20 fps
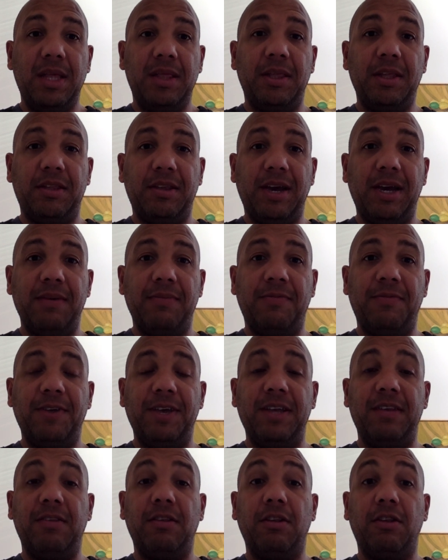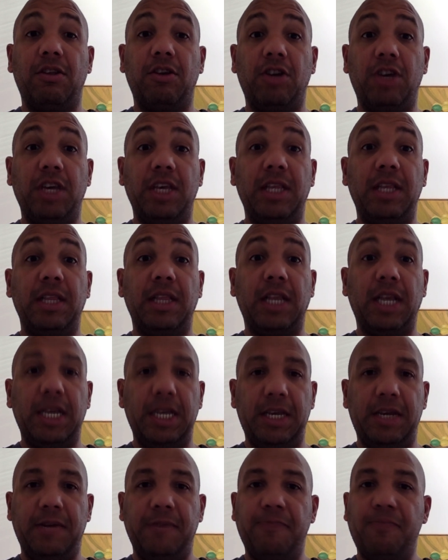the typeface looking like.
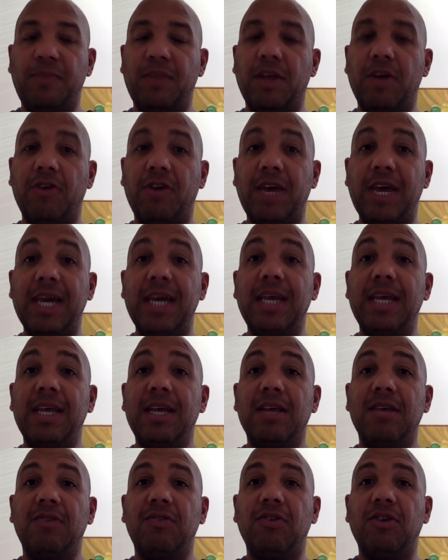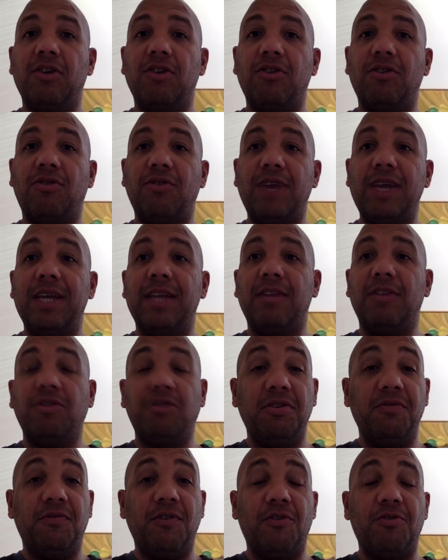Okay, so great.
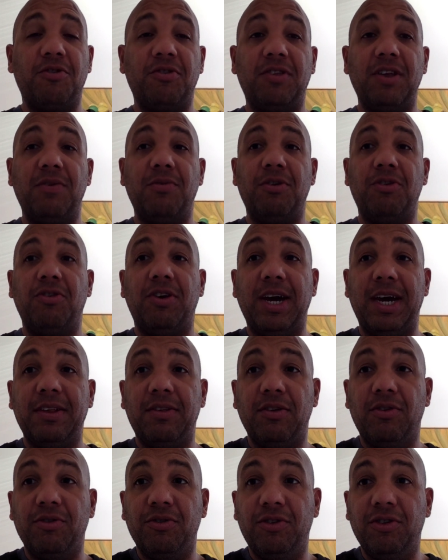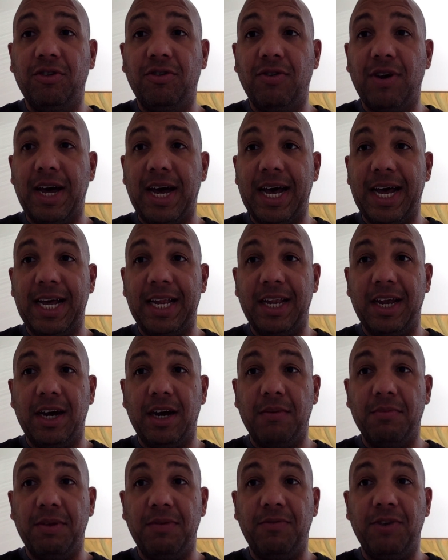Looking forward to seeing what you guys all do, and
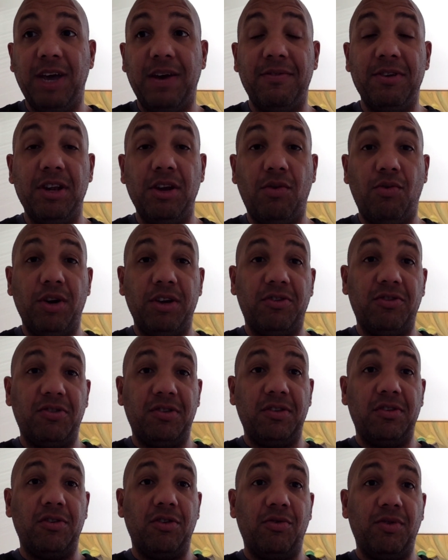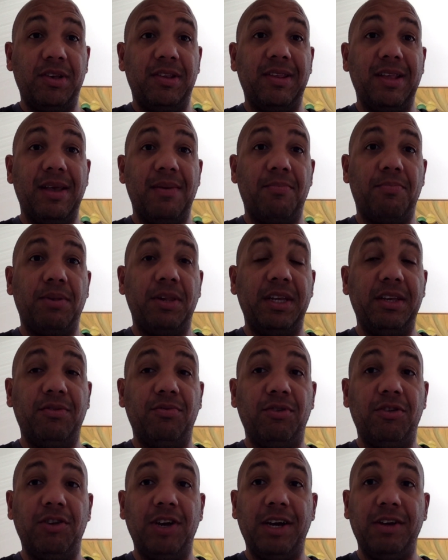if you have any questions, as always, please
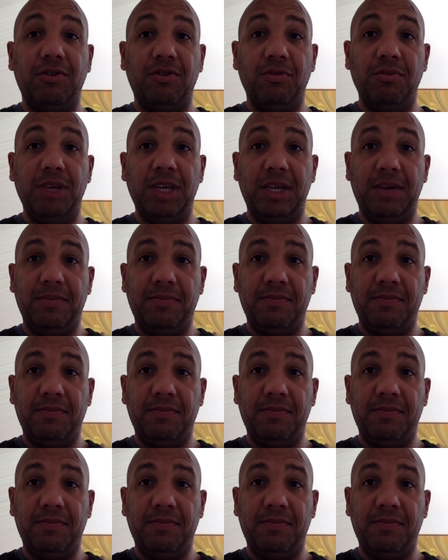reach out to me.